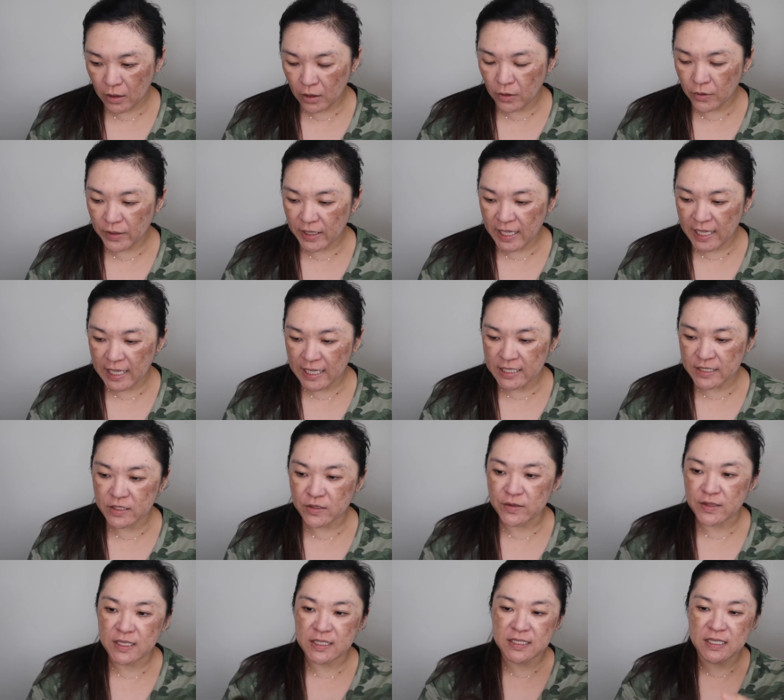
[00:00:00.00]
Okay, so
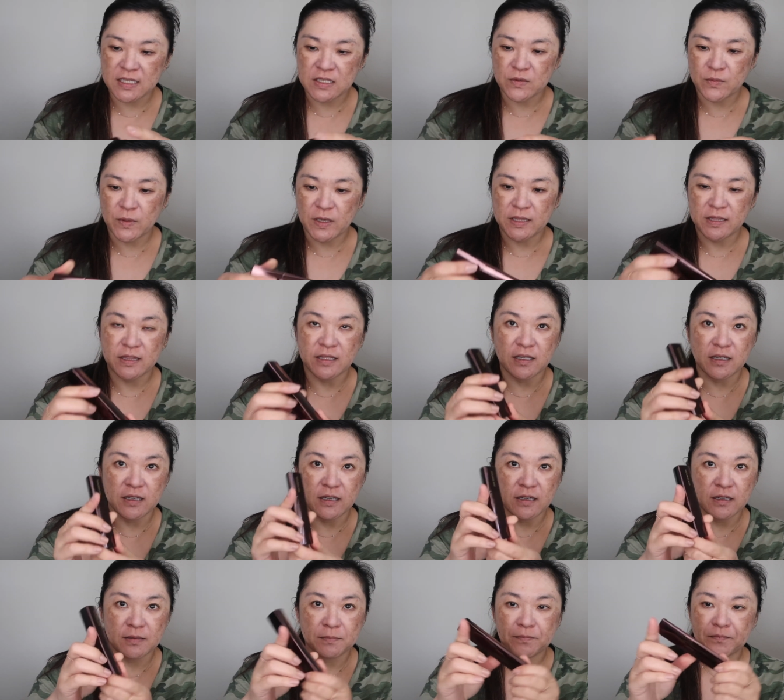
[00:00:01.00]
this is what
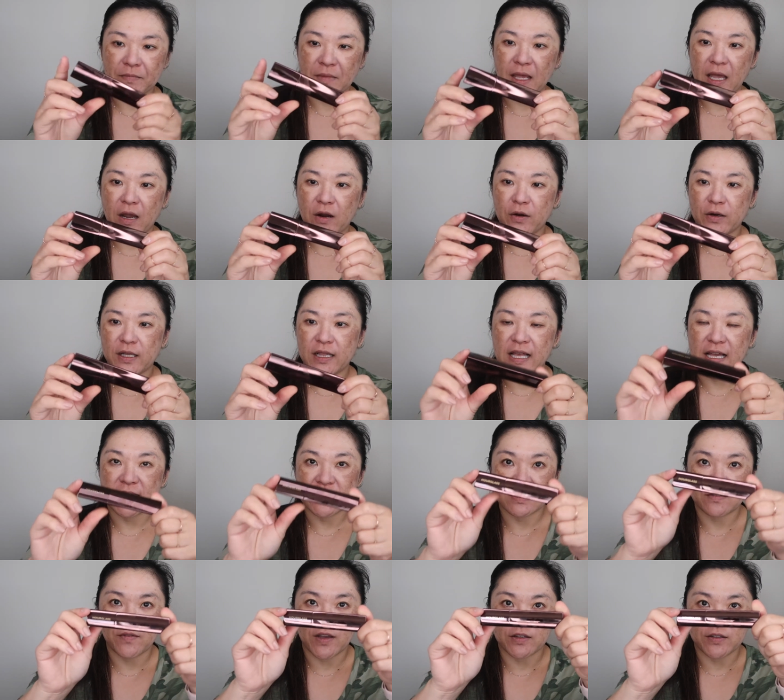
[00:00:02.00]
the
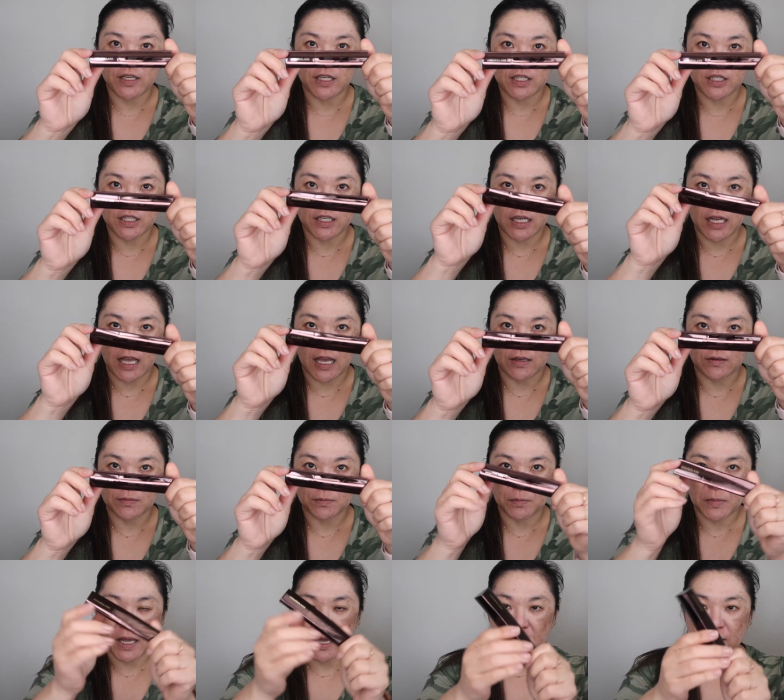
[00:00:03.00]
Hourglass Foundation
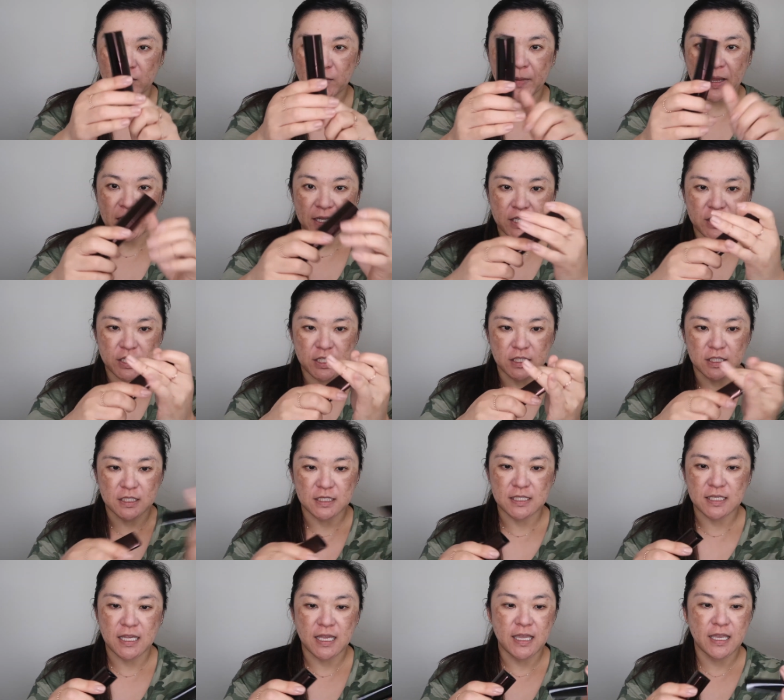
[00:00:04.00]
outer packaging
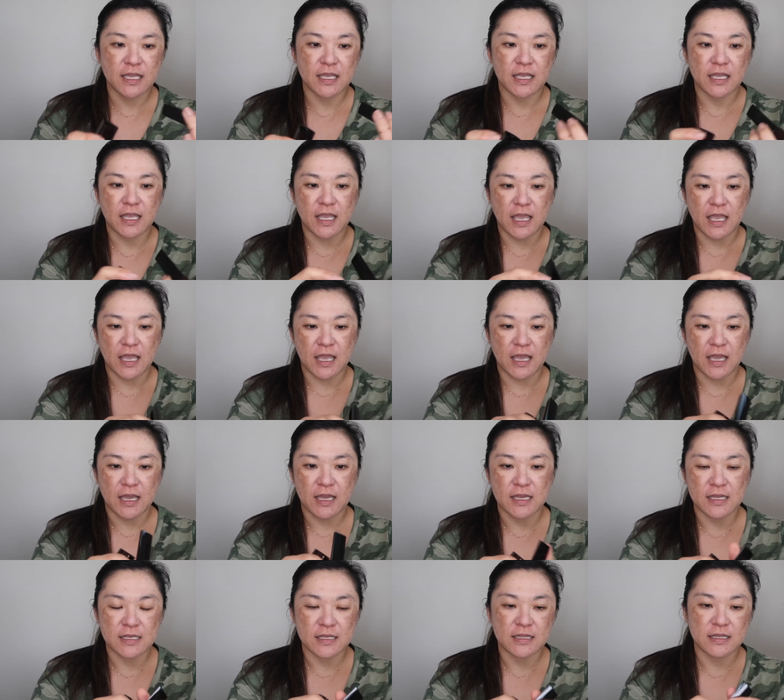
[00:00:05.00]
looks like,
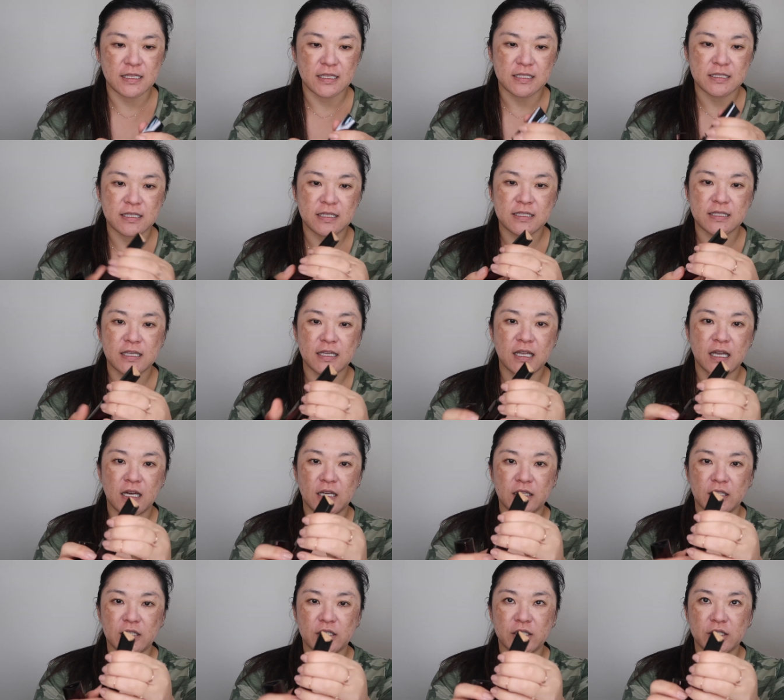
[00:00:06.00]
and this is the
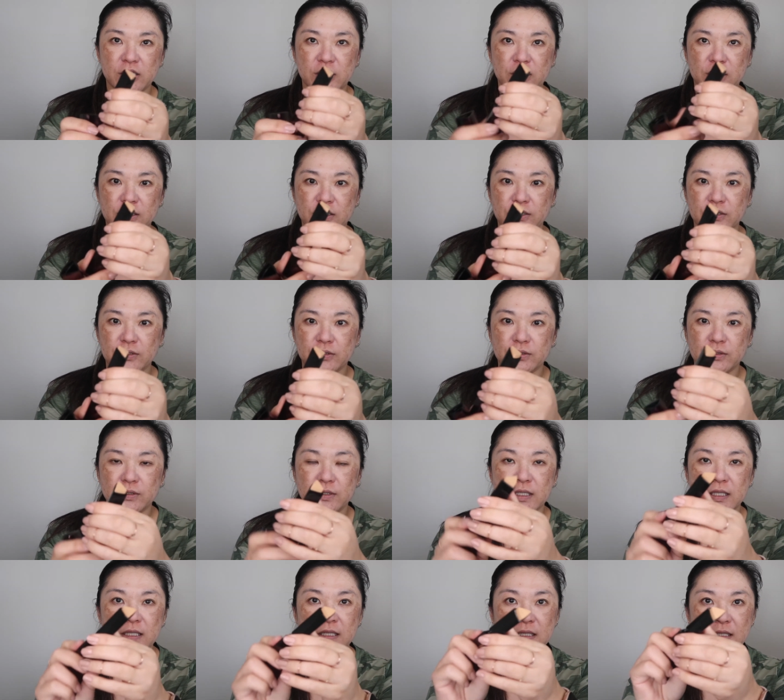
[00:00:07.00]
color
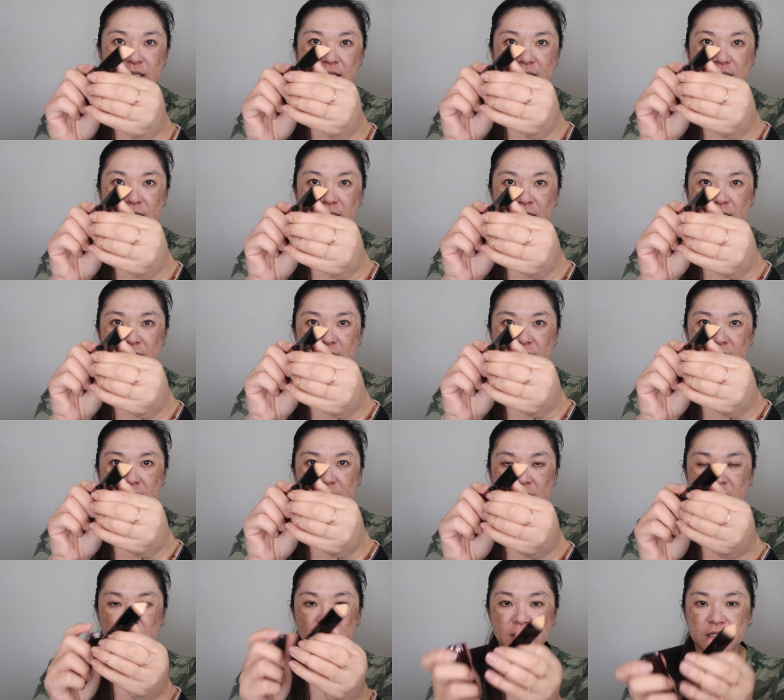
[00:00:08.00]
Nude.
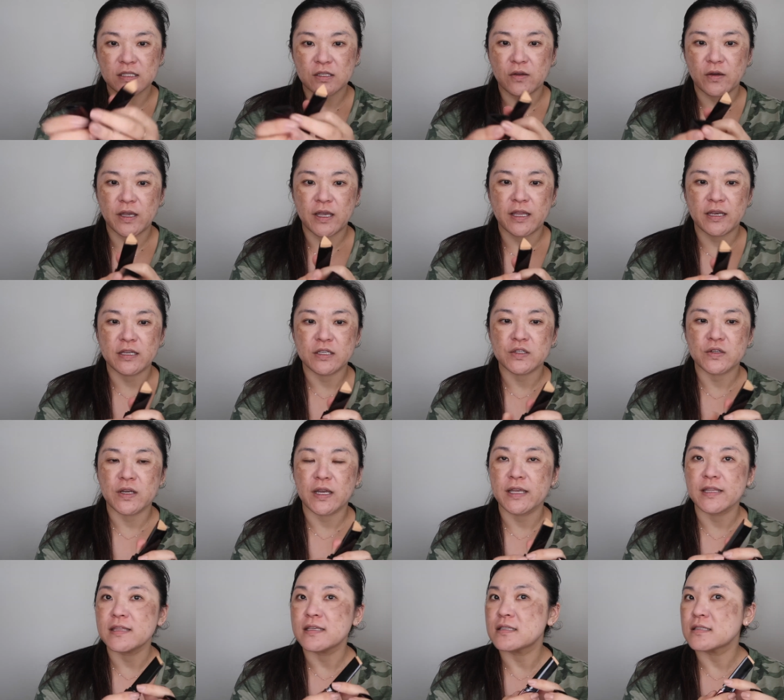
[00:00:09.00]
So let's go ahead and
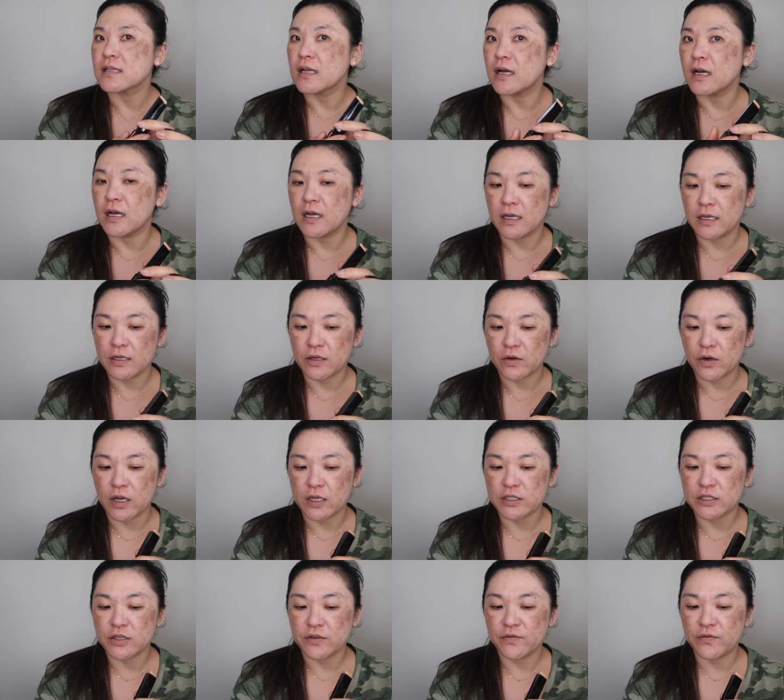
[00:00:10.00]
try this on.
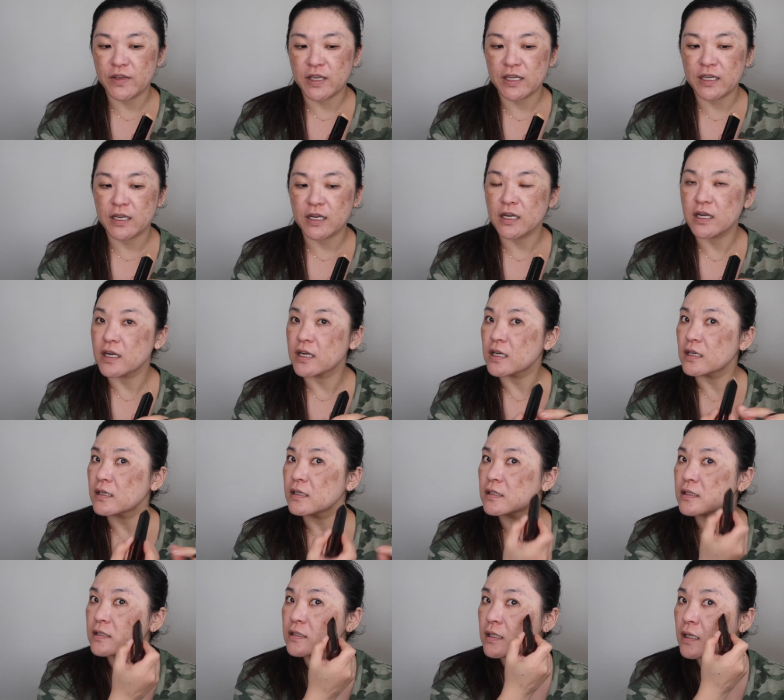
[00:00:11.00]
Cross your
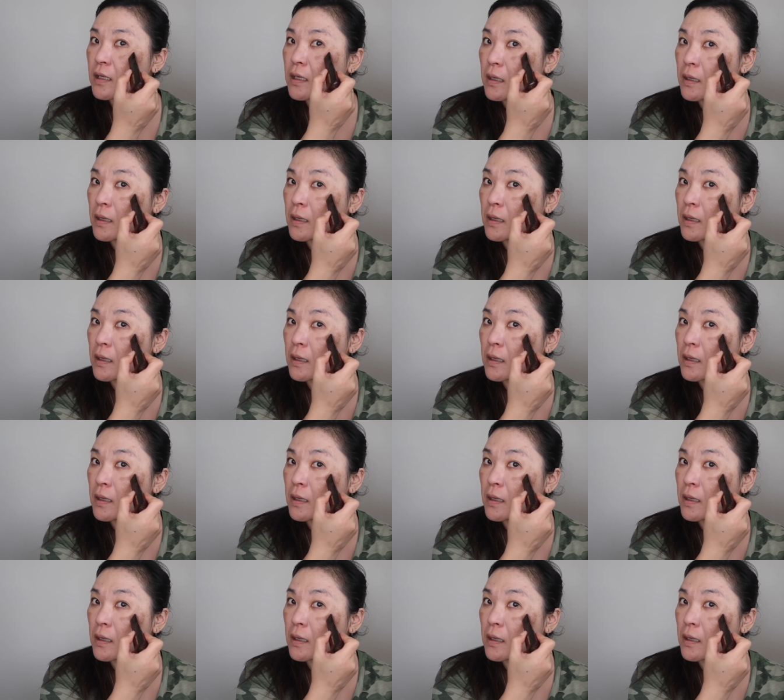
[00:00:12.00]
fingers.